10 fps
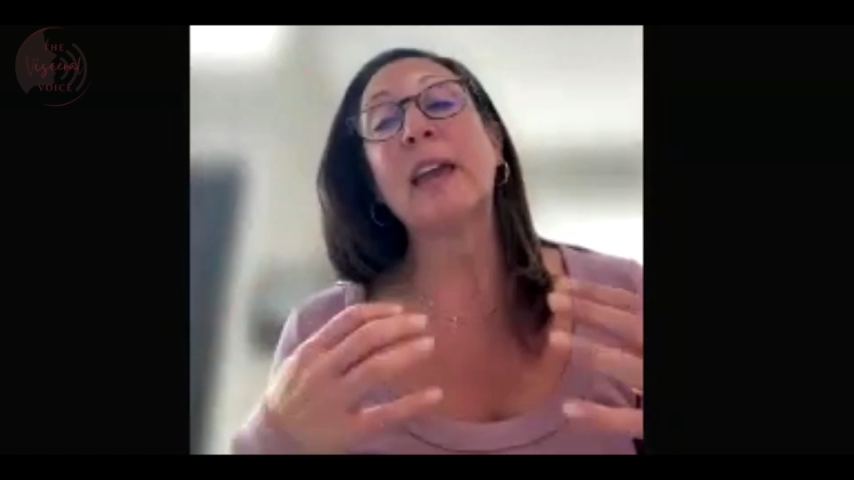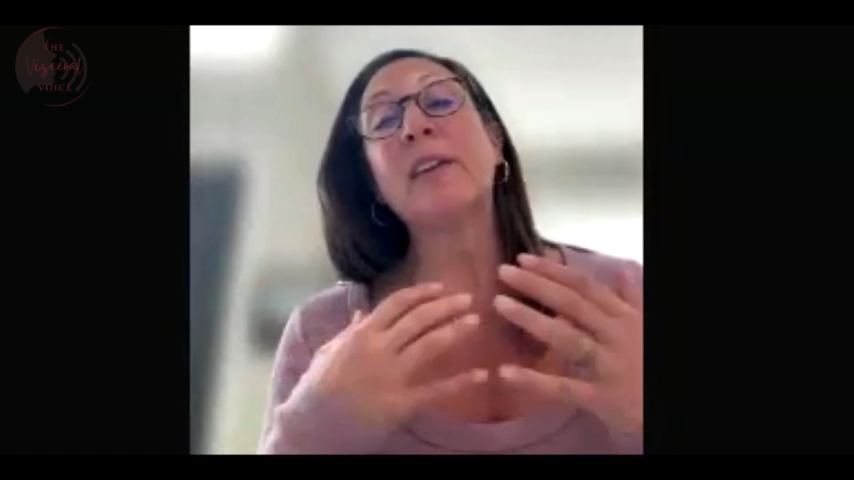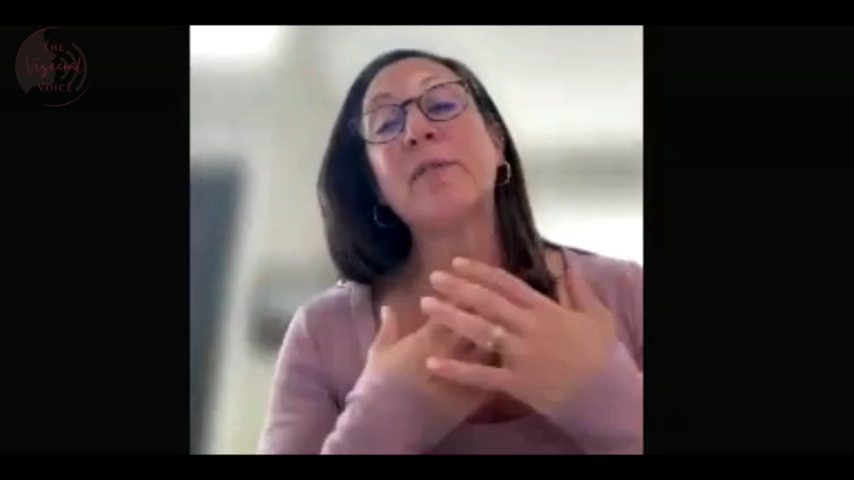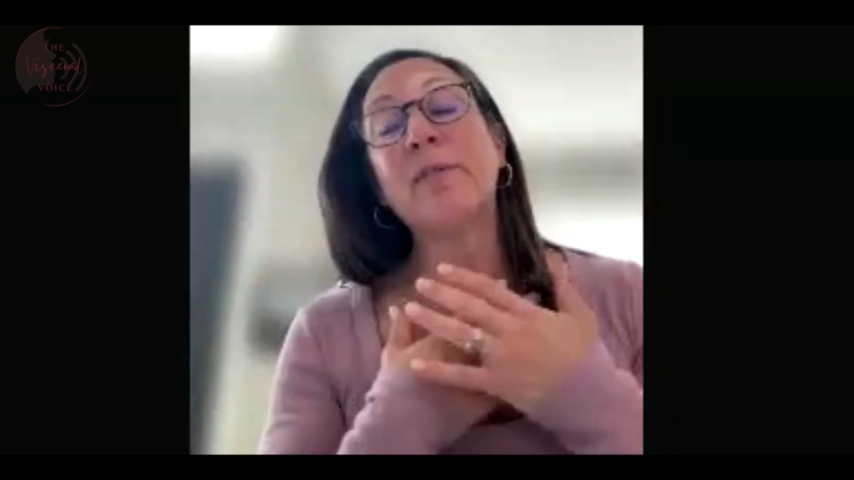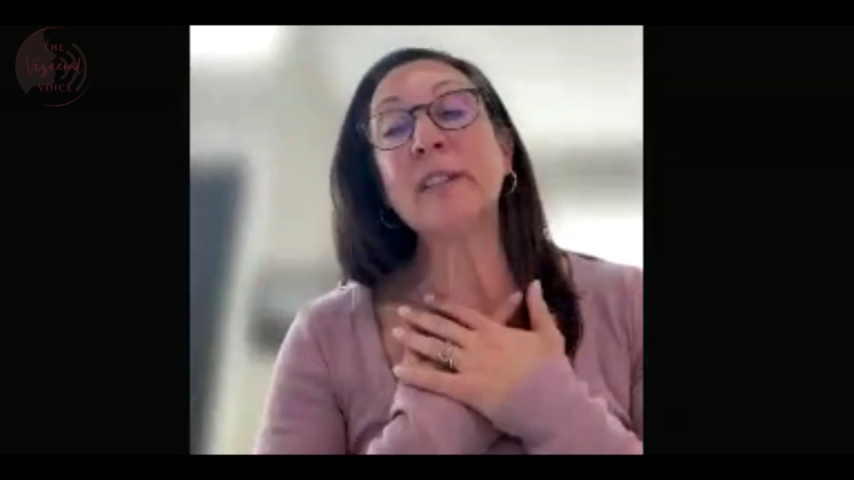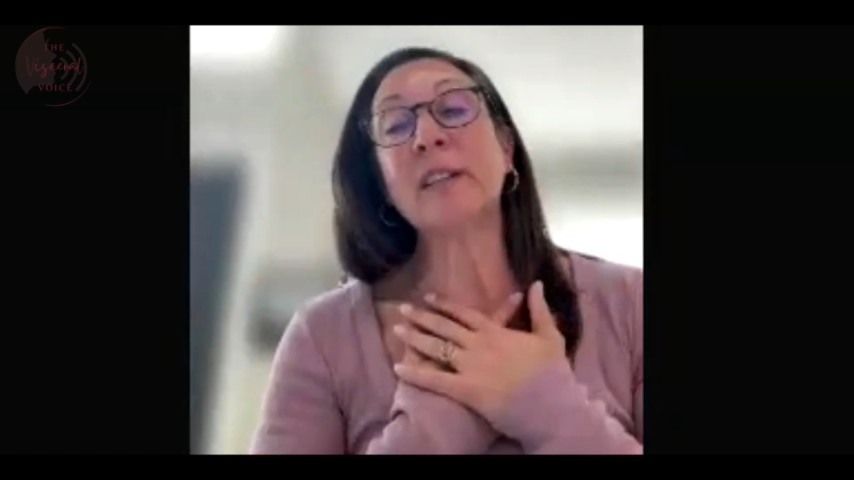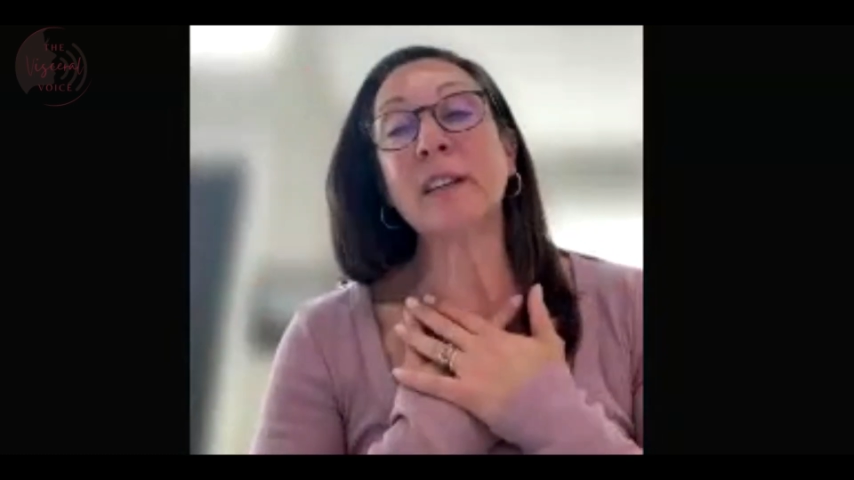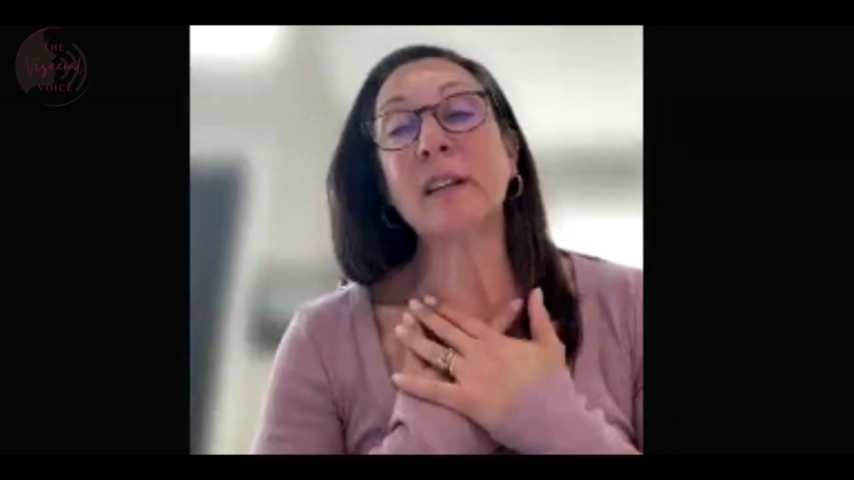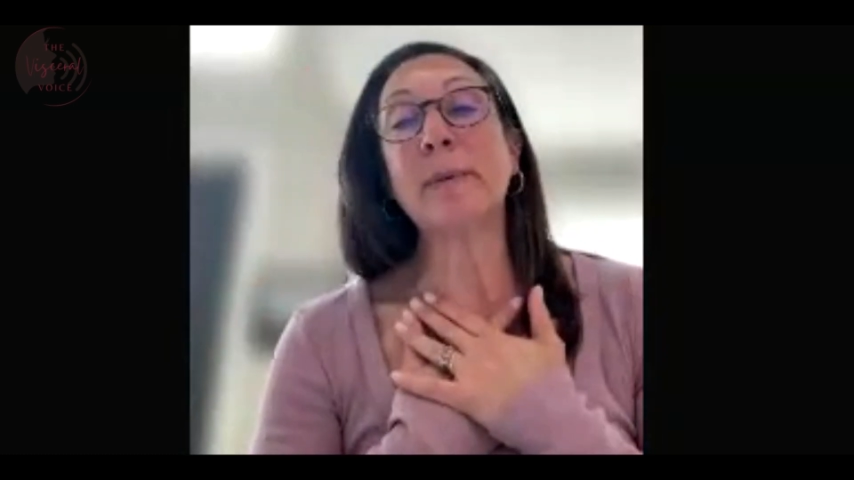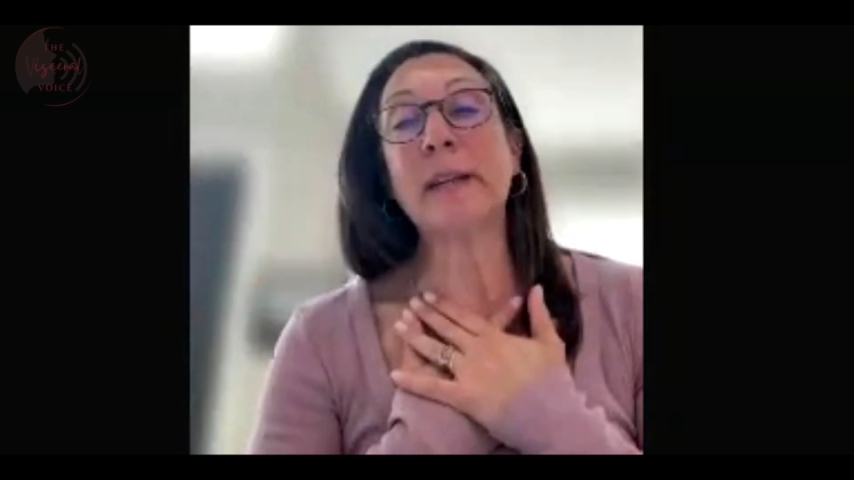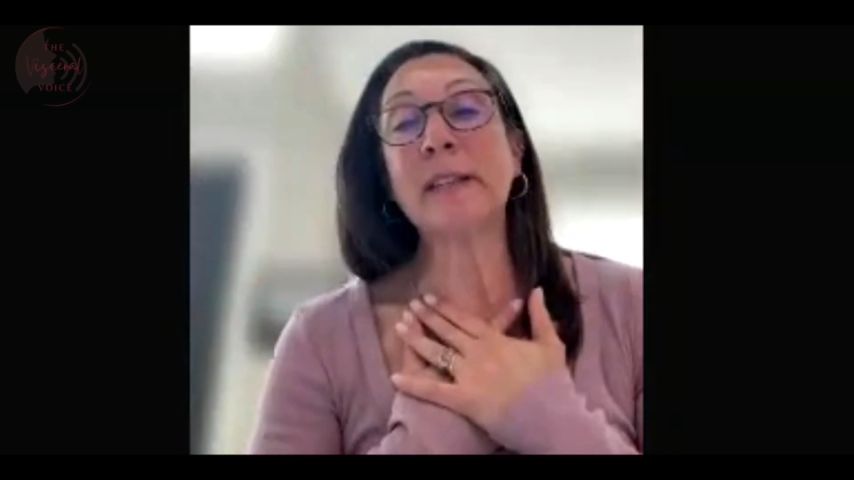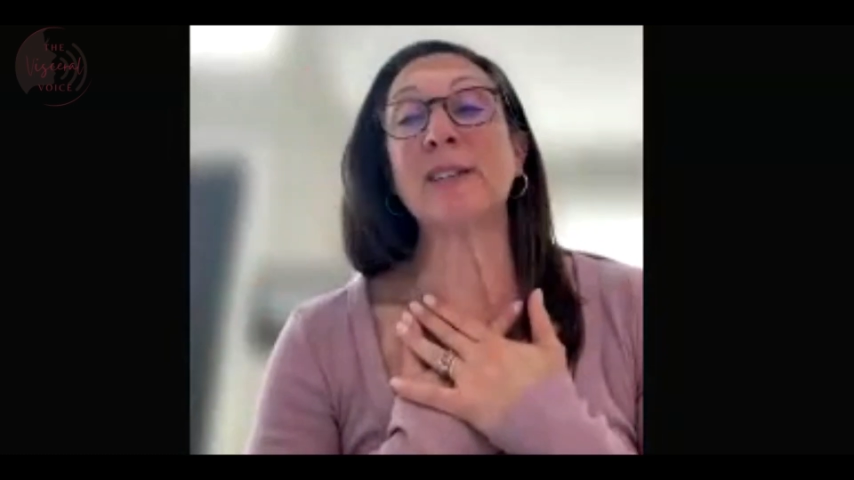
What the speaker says: it feels a little bit